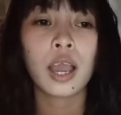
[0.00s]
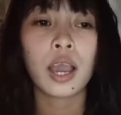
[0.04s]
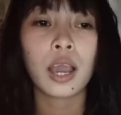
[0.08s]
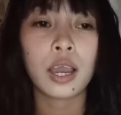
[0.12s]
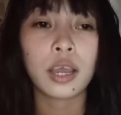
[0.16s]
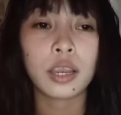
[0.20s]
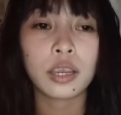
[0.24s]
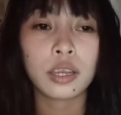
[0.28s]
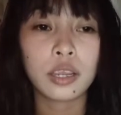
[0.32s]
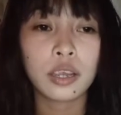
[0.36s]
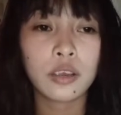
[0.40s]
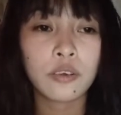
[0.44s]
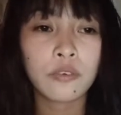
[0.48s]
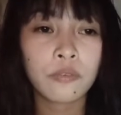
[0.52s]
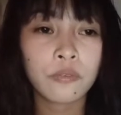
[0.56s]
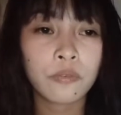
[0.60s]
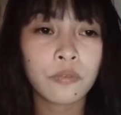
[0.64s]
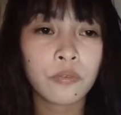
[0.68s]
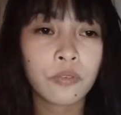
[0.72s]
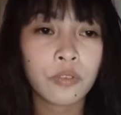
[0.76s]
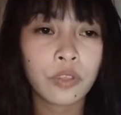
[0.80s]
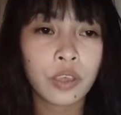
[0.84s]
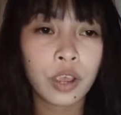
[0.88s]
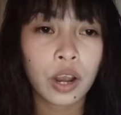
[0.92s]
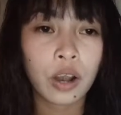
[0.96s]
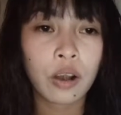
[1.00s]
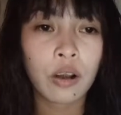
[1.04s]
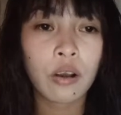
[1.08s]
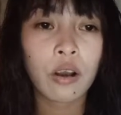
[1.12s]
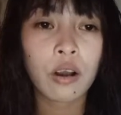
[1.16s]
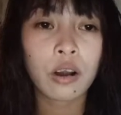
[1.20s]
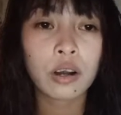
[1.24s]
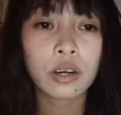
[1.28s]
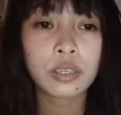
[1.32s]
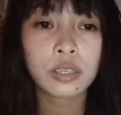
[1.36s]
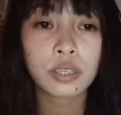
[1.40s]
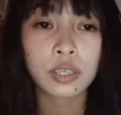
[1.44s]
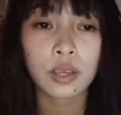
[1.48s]
And if there
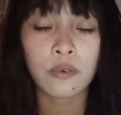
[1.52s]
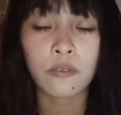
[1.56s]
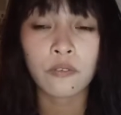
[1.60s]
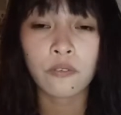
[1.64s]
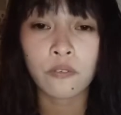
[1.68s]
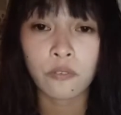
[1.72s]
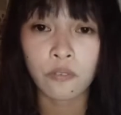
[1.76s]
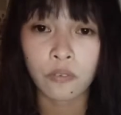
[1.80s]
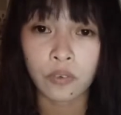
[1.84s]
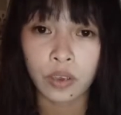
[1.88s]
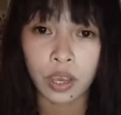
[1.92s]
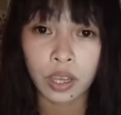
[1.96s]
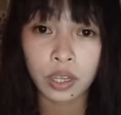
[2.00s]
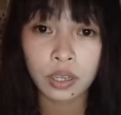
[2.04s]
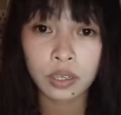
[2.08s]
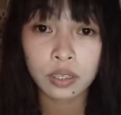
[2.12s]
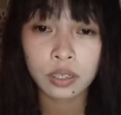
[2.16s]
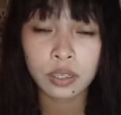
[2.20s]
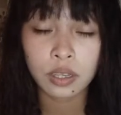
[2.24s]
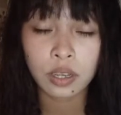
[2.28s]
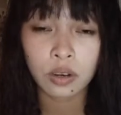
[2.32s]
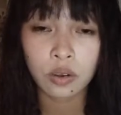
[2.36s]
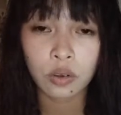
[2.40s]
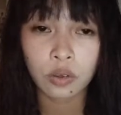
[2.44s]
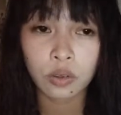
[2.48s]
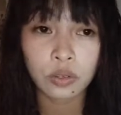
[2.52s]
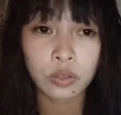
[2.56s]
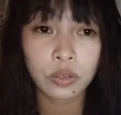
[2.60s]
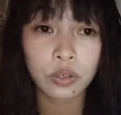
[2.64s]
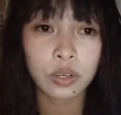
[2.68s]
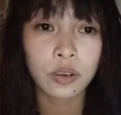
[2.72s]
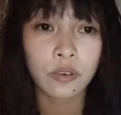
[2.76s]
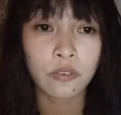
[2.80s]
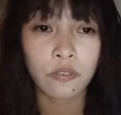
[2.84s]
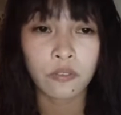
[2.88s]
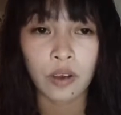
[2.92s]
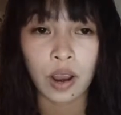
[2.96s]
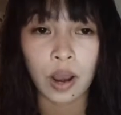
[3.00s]
are some fakes and also
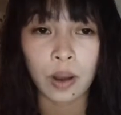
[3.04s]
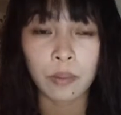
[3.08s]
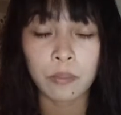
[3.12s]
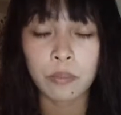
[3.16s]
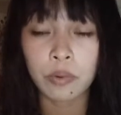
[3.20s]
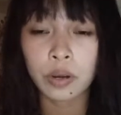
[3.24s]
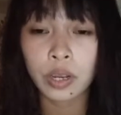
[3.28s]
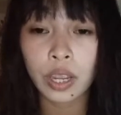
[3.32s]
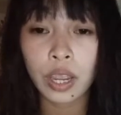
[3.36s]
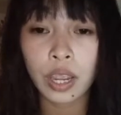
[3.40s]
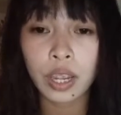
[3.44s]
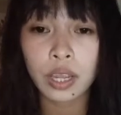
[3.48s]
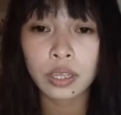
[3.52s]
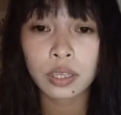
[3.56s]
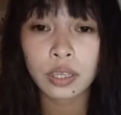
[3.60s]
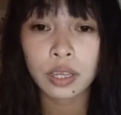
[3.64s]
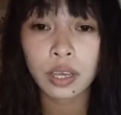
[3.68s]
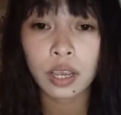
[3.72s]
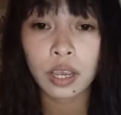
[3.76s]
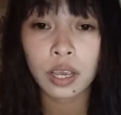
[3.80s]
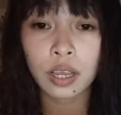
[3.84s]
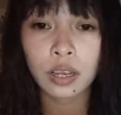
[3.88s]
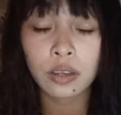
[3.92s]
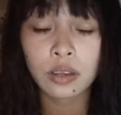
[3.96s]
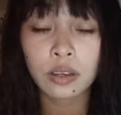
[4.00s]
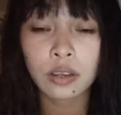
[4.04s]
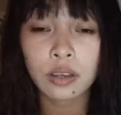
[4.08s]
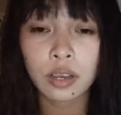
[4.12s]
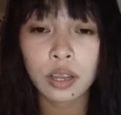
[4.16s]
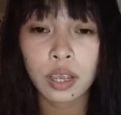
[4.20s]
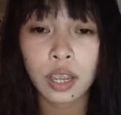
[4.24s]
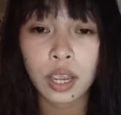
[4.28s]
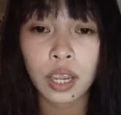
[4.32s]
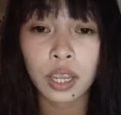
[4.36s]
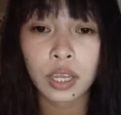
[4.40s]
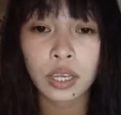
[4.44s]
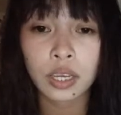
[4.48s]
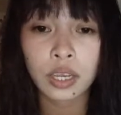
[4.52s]
the fabricated
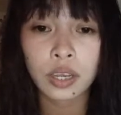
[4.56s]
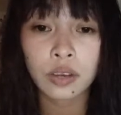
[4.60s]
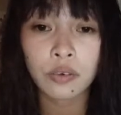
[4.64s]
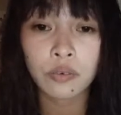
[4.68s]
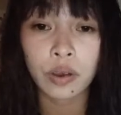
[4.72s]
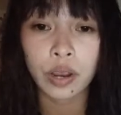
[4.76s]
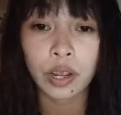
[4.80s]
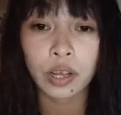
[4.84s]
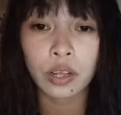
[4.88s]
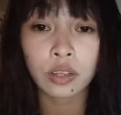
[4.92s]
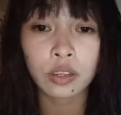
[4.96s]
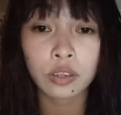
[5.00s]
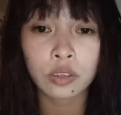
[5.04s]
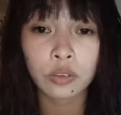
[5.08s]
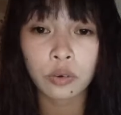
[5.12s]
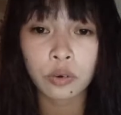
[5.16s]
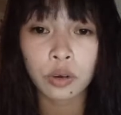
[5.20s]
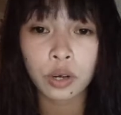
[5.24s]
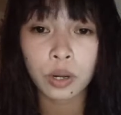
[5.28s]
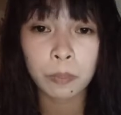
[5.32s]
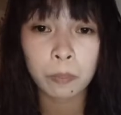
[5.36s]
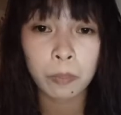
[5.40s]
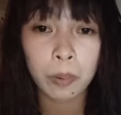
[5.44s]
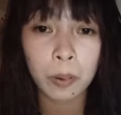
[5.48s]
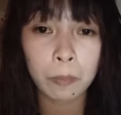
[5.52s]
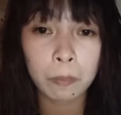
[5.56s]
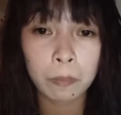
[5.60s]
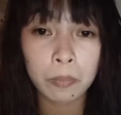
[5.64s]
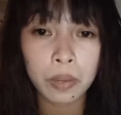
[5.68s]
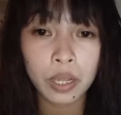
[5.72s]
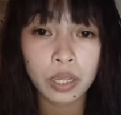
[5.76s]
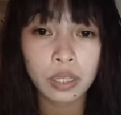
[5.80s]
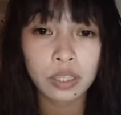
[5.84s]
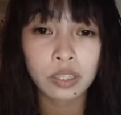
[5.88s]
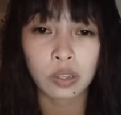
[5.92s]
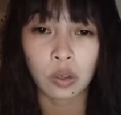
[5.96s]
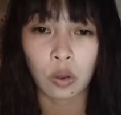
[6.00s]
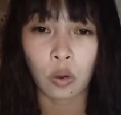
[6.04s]
any regulatory
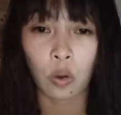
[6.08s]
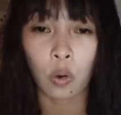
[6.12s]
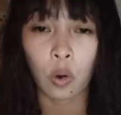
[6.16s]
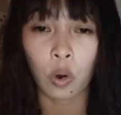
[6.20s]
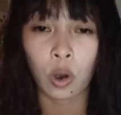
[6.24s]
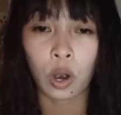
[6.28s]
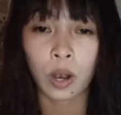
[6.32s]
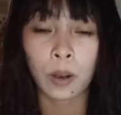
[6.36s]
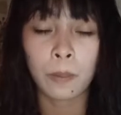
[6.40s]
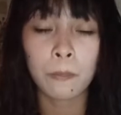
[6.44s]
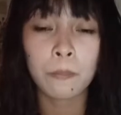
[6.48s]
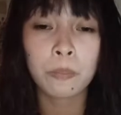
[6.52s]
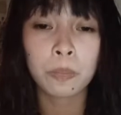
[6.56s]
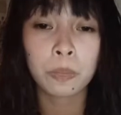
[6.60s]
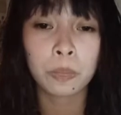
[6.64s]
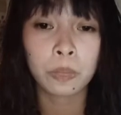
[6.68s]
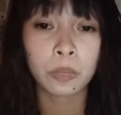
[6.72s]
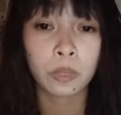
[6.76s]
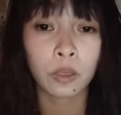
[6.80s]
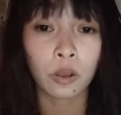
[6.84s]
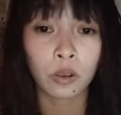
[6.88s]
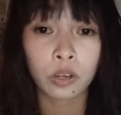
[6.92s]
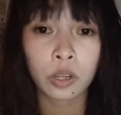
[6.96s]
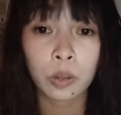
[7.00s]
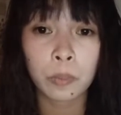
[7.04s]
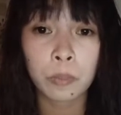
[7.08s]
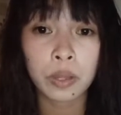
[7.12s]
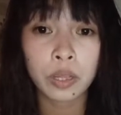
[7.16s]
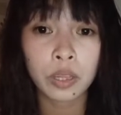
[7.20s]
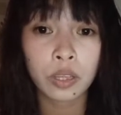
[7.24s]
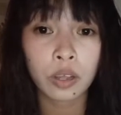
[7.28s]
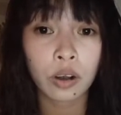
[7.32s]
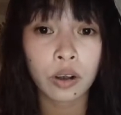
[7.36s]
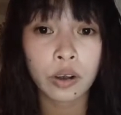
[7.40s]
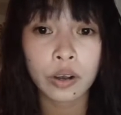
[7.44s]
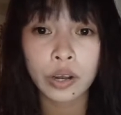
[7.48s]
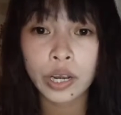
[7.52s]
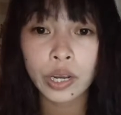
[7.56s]
permits or
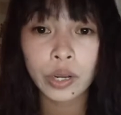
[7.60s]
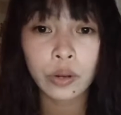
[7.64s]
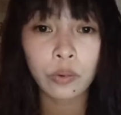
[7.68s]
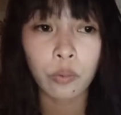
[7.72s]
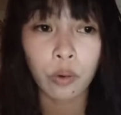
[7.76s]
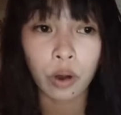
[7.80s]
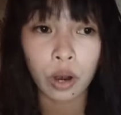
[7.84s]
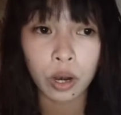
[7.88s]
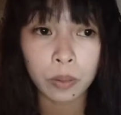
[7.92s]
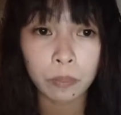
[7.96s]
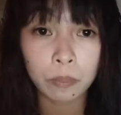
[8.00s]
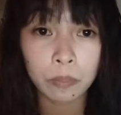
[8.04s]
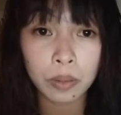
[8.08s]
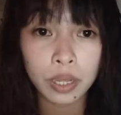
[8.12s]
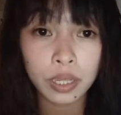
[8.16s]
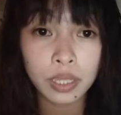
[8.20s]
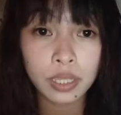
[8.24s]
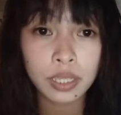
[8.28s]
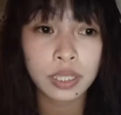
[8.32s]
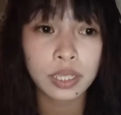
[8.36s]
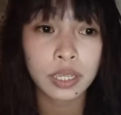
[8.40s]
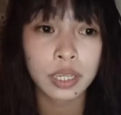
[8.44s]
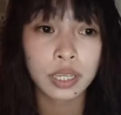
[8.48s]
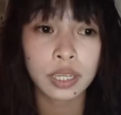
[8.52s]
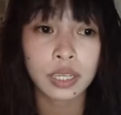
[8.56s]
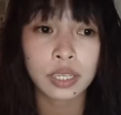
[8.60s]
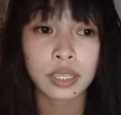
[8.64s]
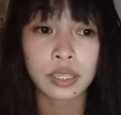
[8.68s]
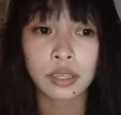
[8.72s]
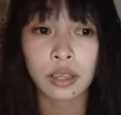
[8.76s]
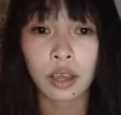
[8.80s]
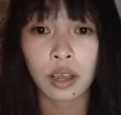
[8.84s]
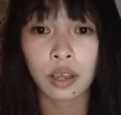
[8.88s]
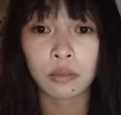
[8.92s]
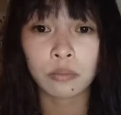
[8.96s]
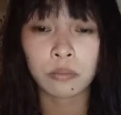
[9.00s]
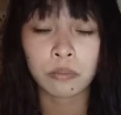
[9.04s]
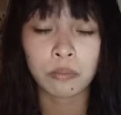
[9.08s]
documentary requirements that is
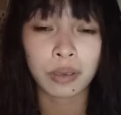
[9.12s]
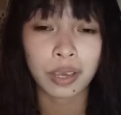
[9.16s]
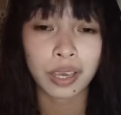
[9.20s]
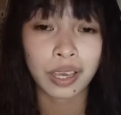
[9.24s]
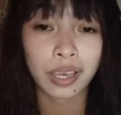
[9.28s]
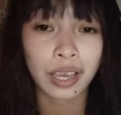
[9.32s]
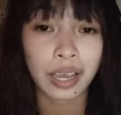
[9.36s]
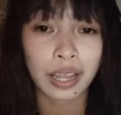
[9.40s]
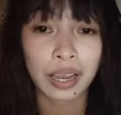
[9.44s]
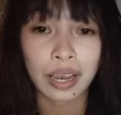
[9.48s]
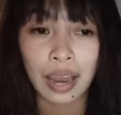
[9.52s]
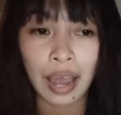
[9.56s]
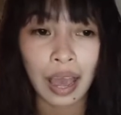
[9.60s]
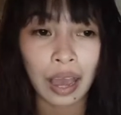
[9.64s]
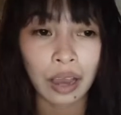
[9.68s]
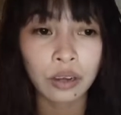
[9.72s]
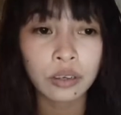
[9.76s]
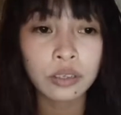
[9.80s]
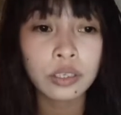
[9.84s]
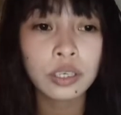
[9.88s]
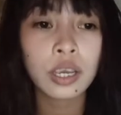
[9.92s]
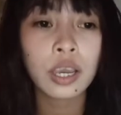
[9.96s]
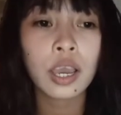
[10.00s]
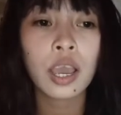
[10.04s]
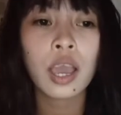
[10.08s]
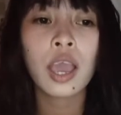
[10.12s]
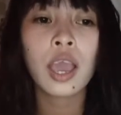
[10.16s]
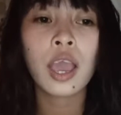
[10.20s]
not being allowed,